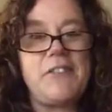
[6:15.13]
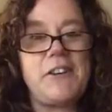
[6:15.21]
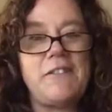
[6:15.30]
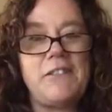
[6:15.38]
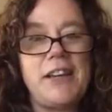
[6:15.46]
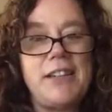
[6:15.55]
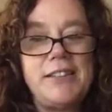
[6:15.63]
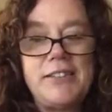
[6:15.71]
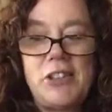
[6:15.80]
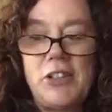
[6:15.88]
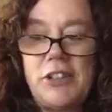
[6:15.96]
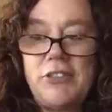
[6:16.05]
if you're a vet
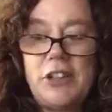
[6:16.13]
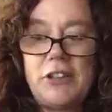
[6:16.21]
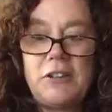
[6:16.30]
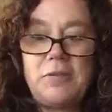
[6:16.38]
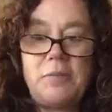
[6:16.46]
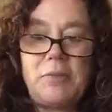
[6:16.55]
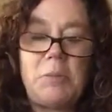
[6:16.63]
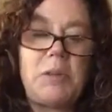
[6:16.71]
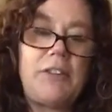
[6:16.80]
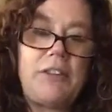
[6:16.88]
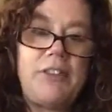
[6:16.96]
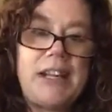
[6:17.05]
or if you're a member
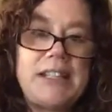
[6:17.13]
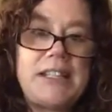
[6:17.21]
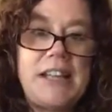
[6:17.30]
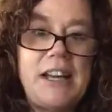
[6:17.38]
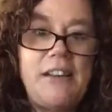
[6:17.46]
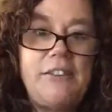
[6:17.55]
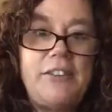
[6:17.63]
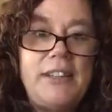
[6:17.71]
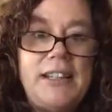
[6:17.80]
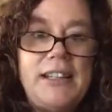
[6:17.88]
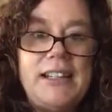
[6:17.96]
of the vet staff,